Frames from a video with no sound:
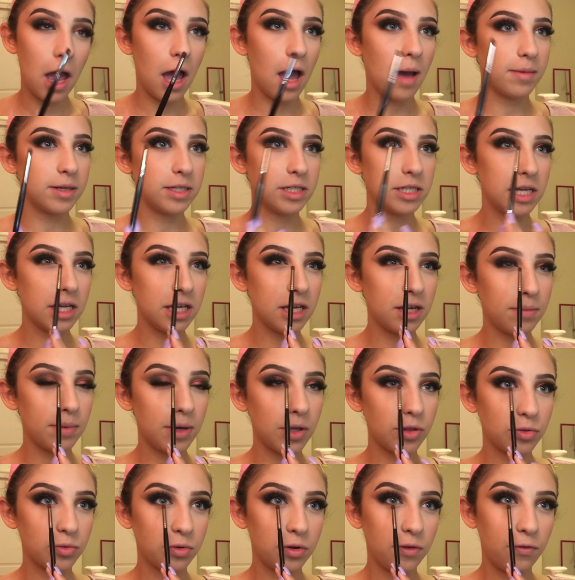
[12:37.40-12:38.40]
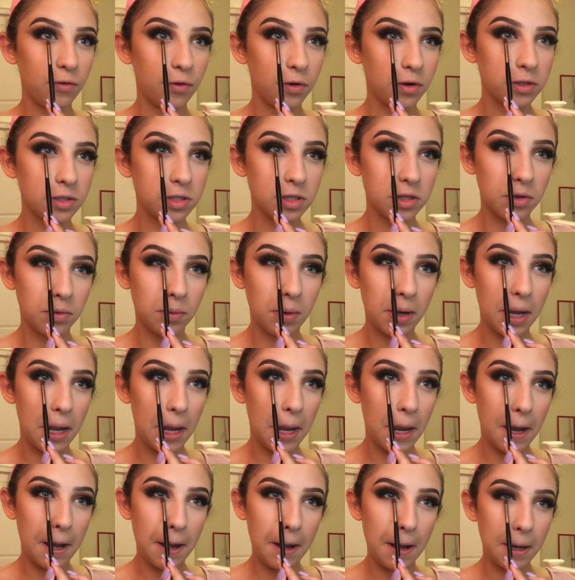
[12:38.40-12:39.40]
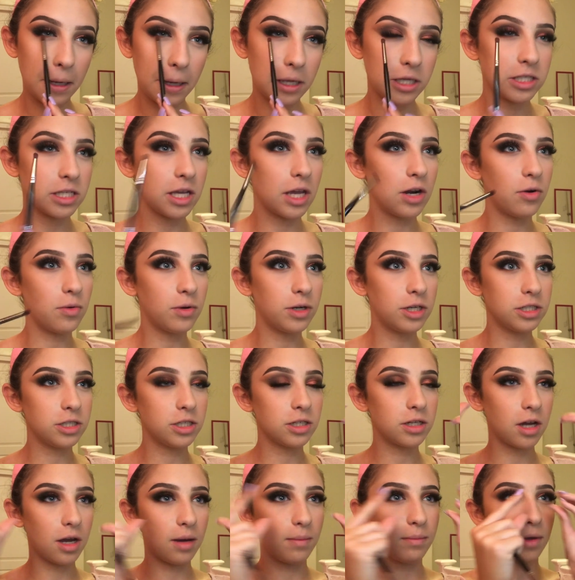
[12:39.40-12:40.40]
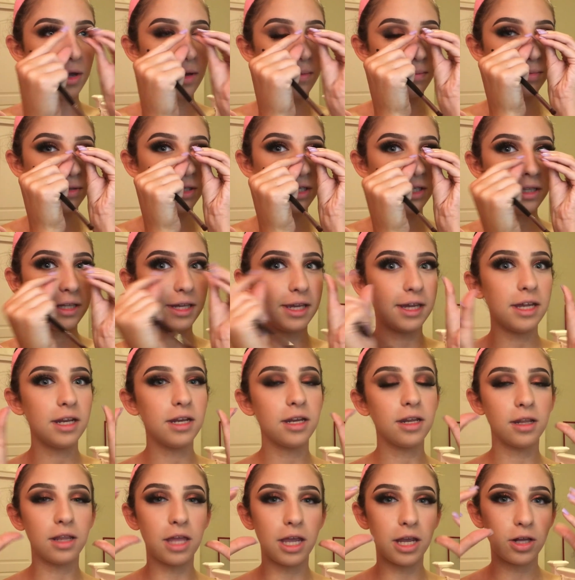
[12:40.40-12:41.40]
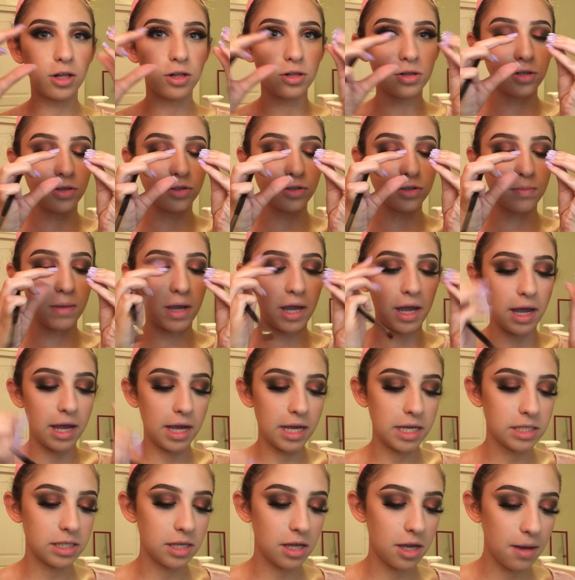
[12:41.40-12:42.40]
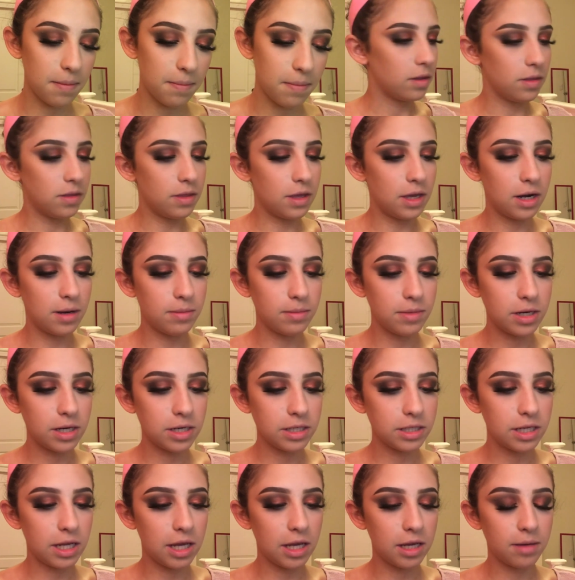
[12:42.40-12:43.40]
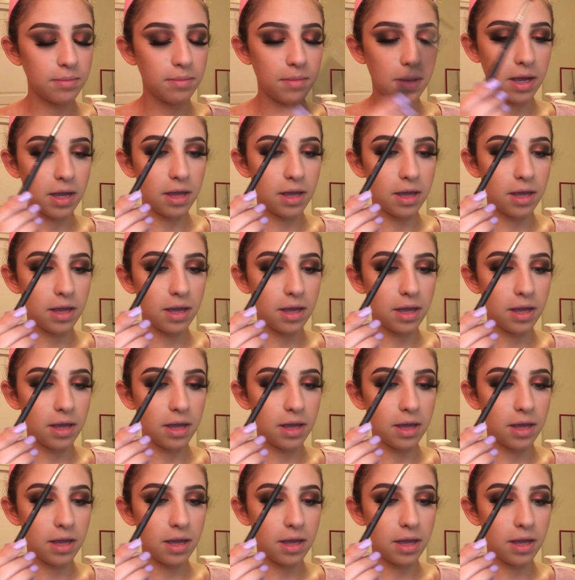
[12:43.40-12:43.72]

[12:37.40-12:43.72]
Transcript: I'm gonna take it about 3/4 of the way in because I don't want it to come completely in and like close my eyes up. Then I'm gonna take my